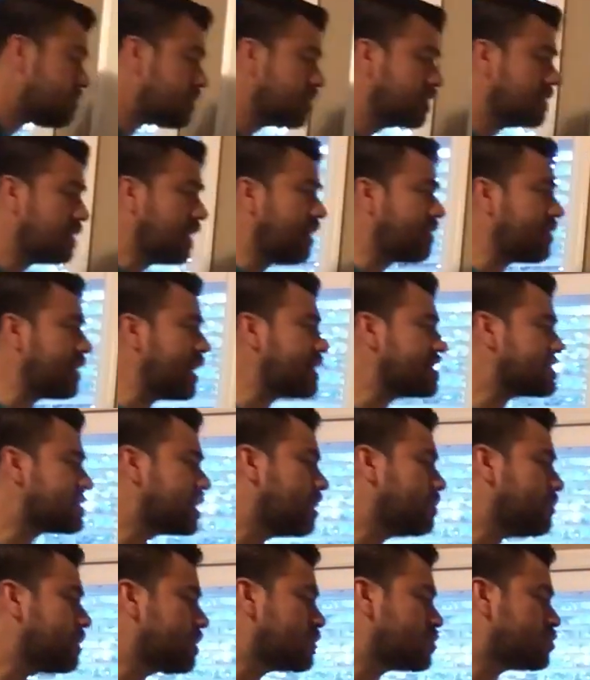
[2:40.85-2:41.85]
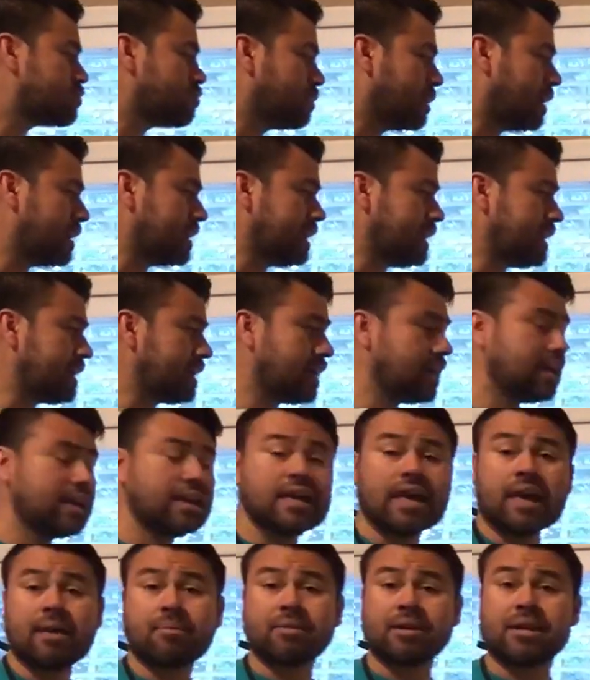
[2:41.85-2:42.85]
Now that's how much money
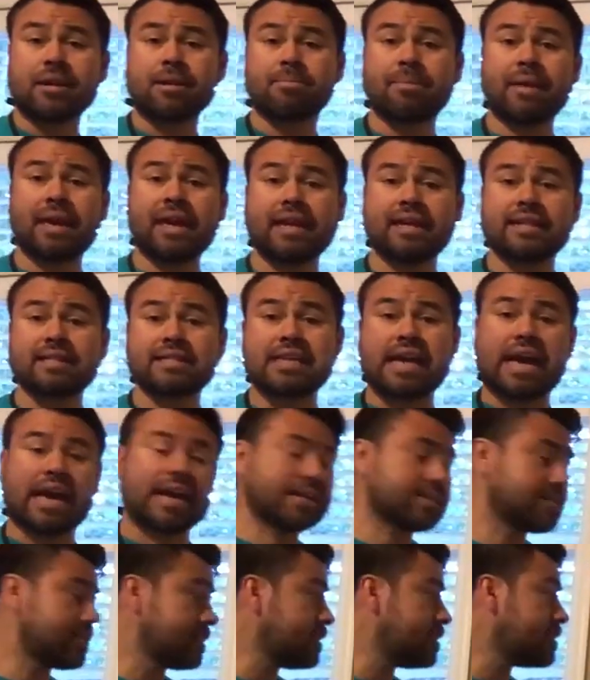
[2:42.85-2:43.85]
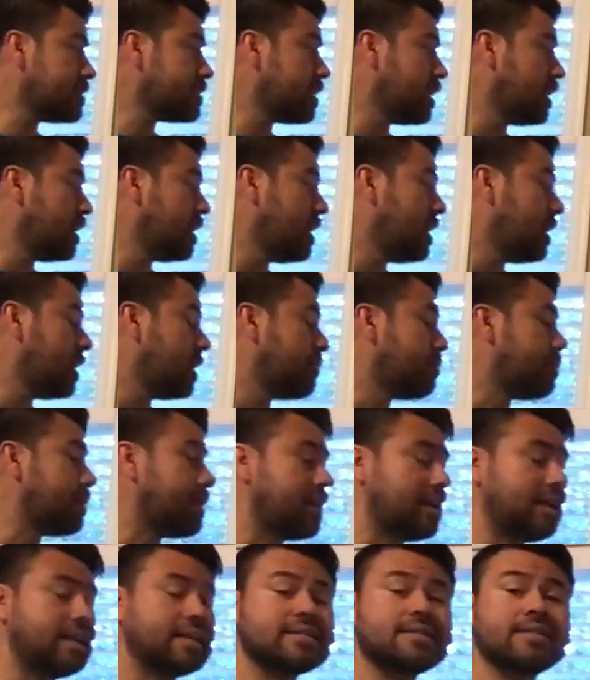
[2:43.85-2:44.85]
I'm going to pay in taxes,
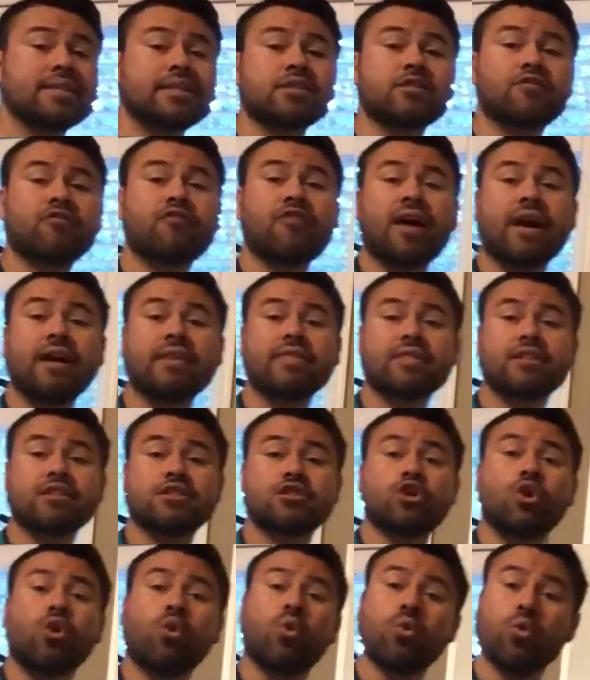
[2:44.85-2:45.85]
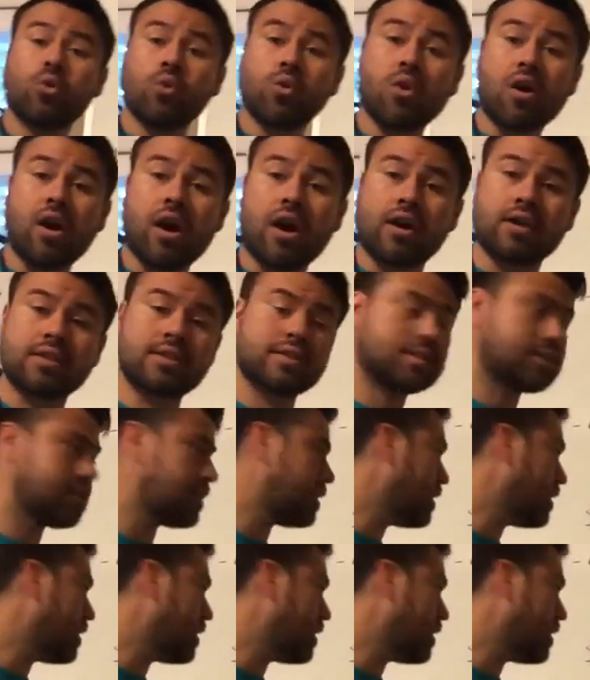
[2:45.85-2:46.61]
but it says find the total cost.